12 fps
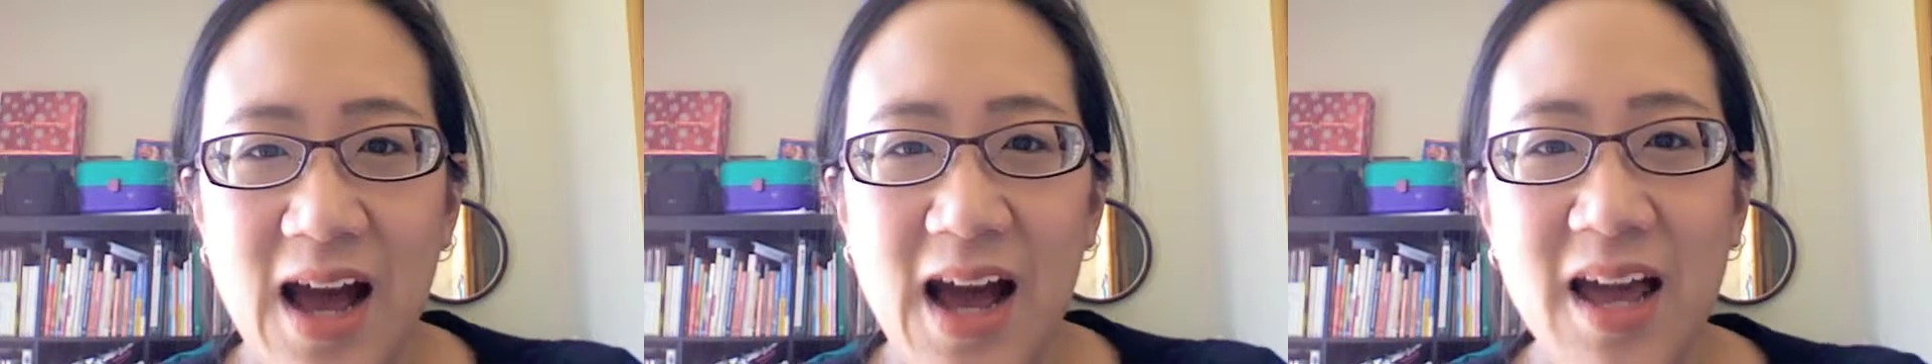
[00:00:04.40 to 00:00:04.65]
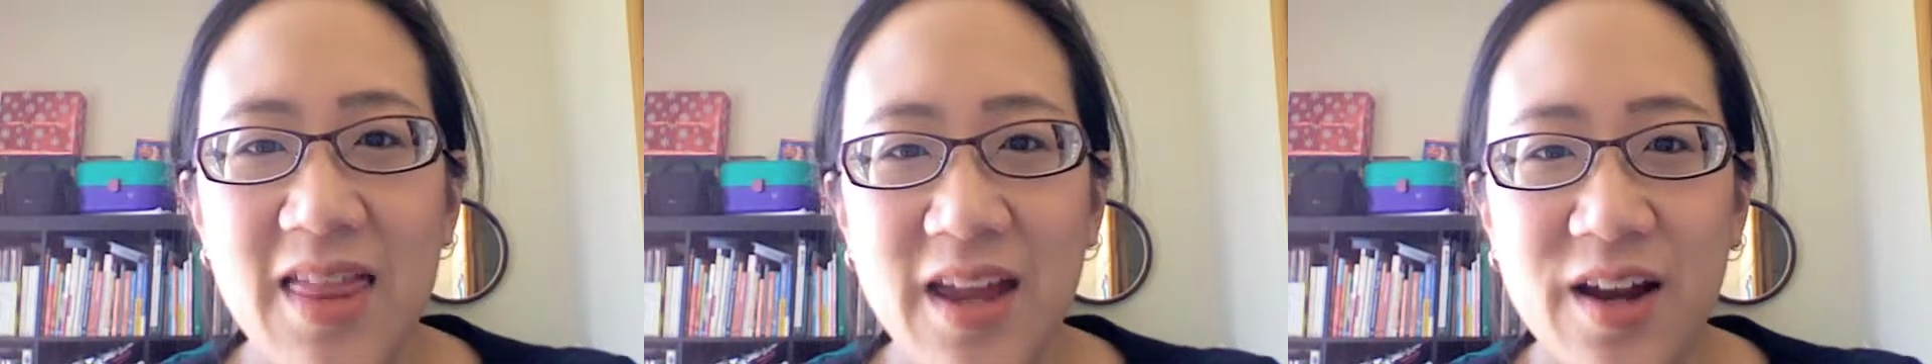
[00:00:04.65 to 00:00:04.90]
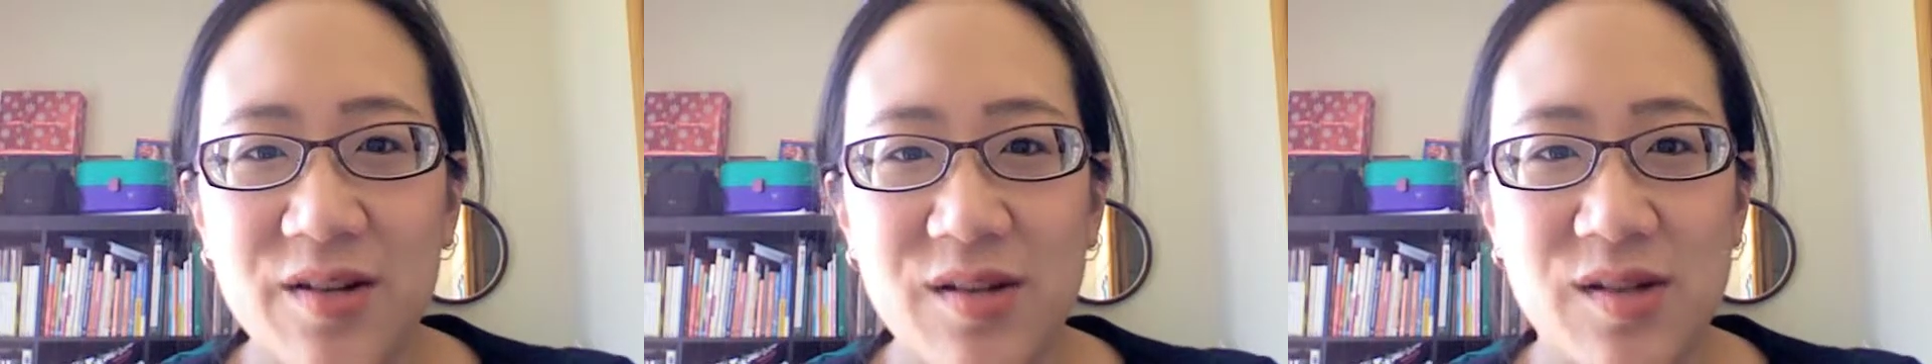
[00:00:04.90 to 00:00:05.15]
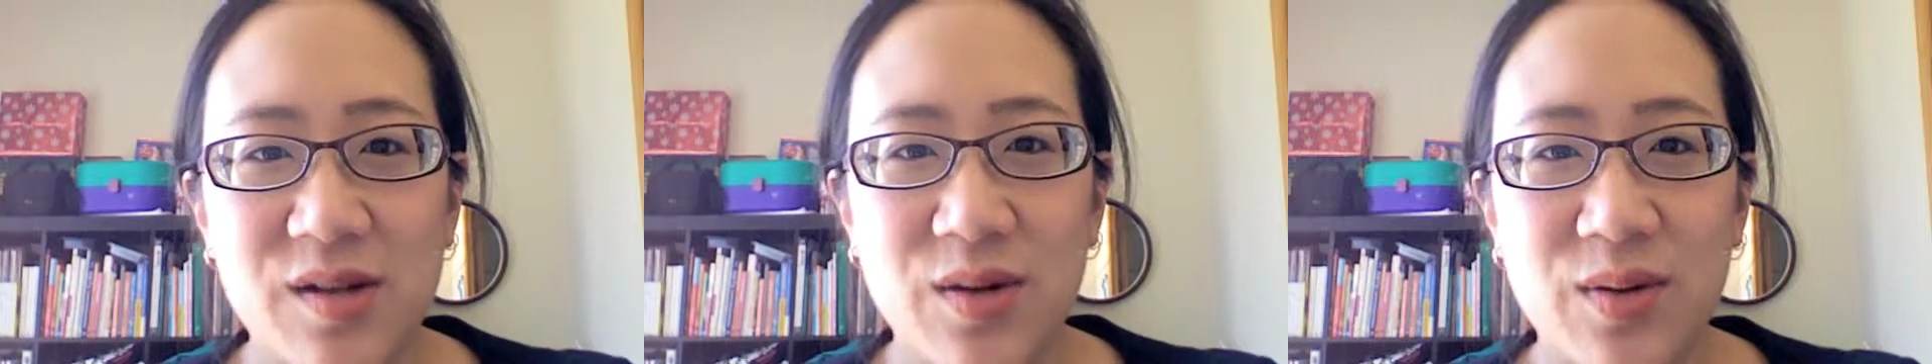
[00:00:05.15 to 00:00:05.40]
Hi there,
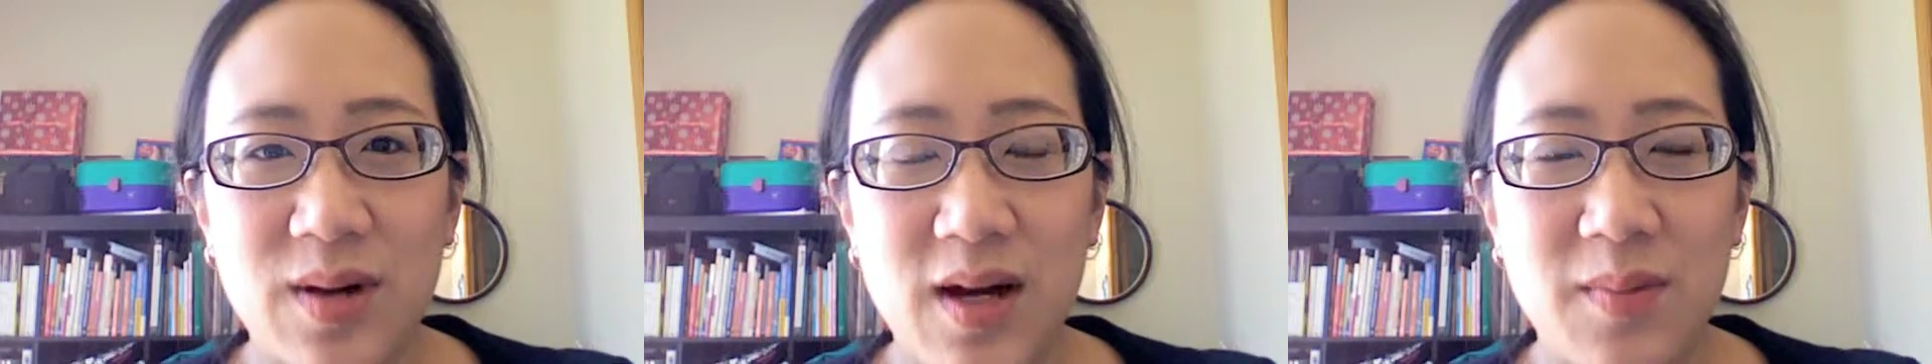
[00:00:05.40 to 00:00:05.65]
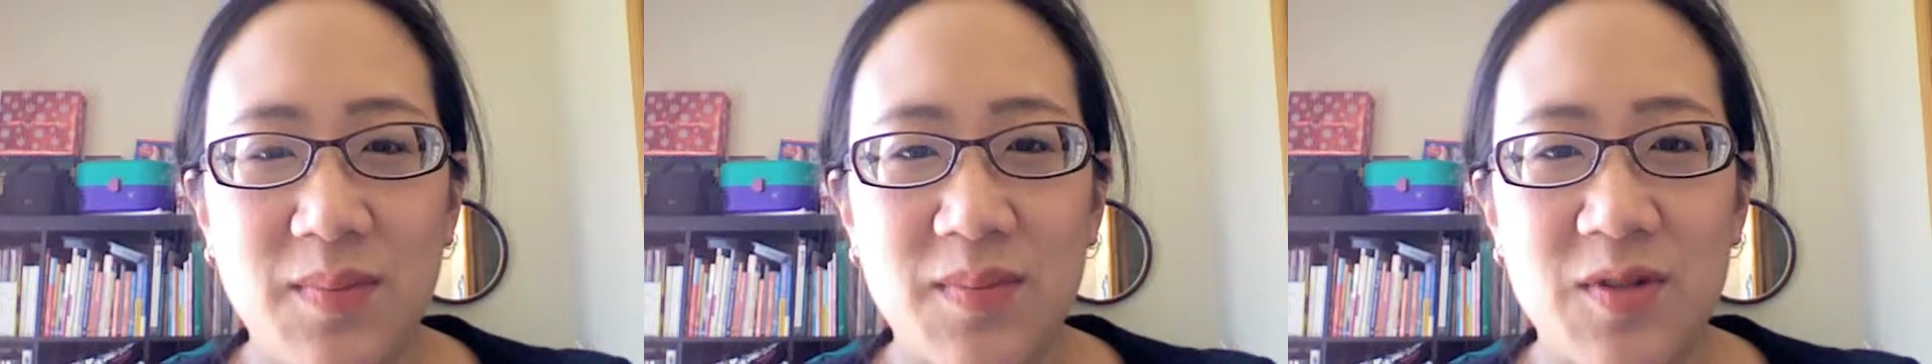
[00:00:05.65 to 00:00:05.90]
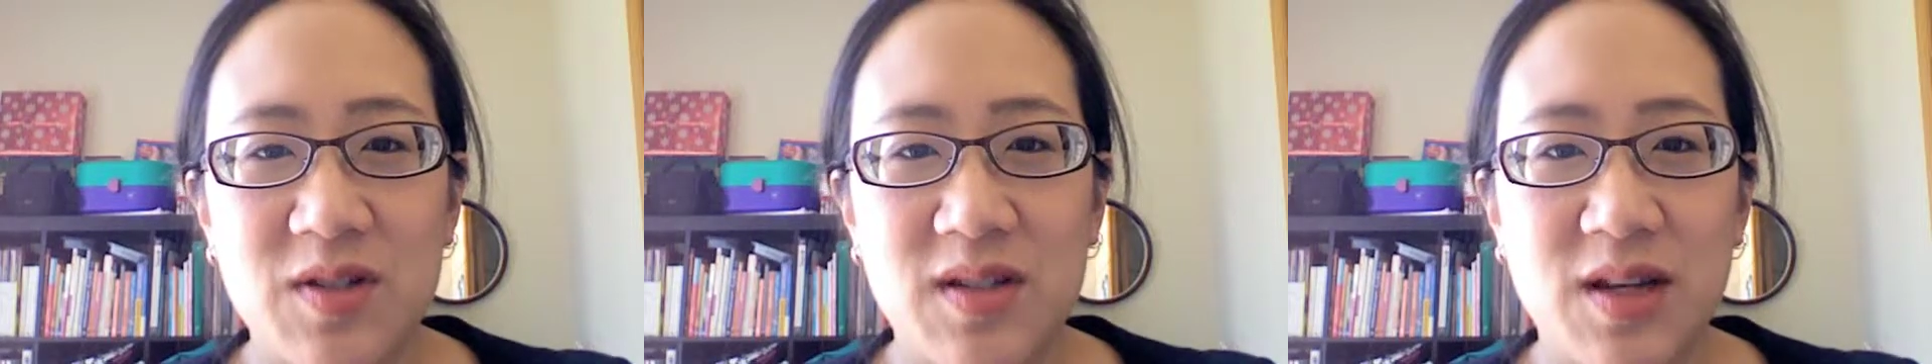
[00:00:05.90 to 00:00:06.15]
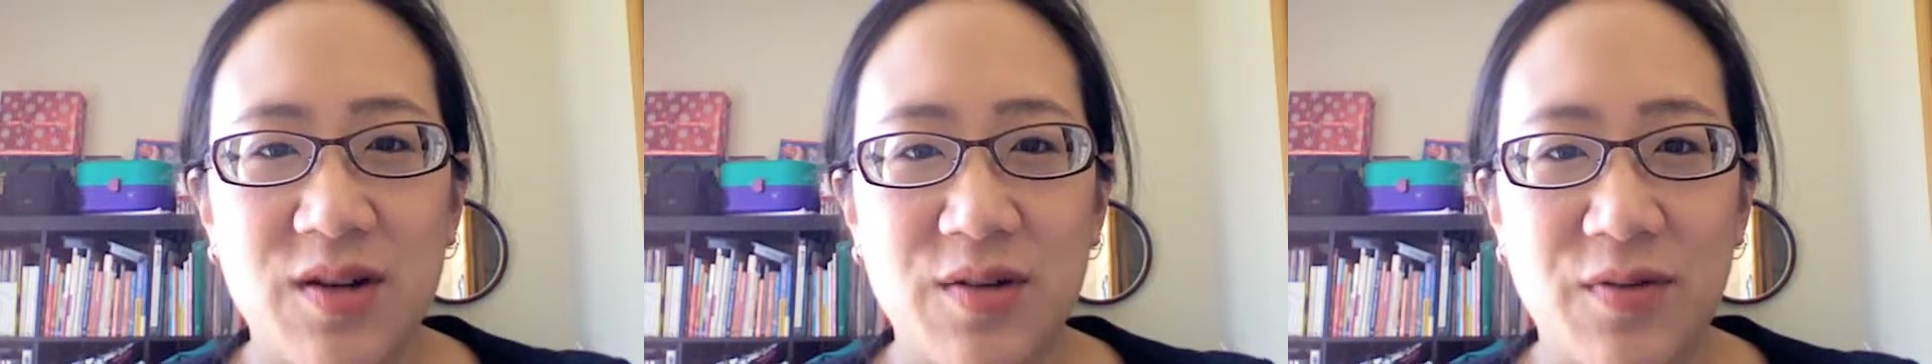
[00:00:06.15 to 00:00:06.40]
so I'm
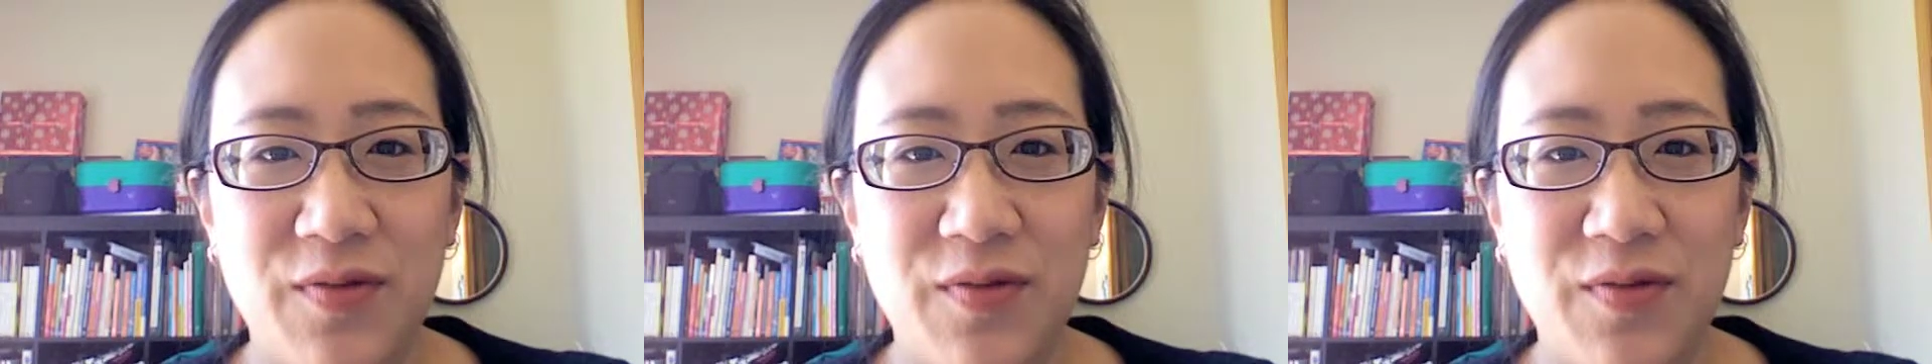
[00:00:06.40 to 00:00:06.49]
just here to